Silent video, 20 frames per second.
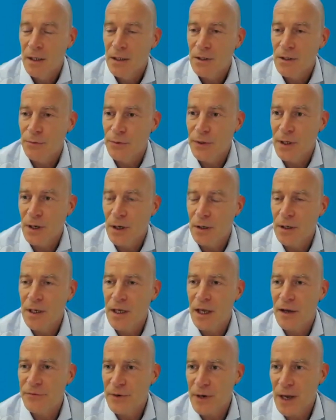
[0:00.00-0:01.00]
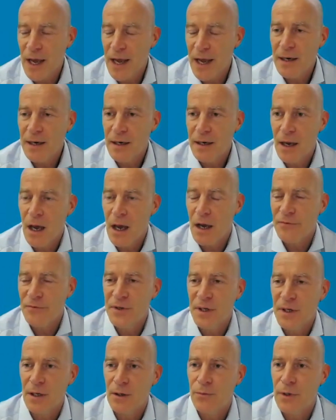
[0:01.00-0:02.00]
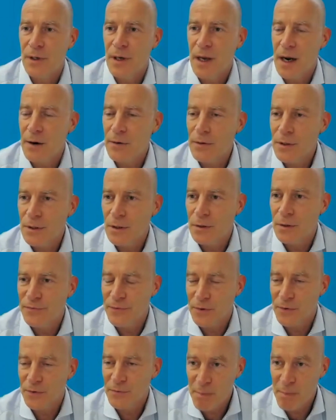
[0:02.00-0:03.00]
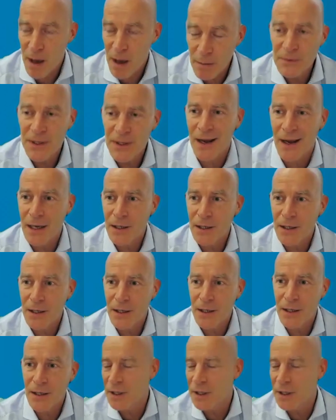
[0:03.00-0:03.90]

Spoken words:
So we currently have 9.5 terawatt hours of pumped hydro,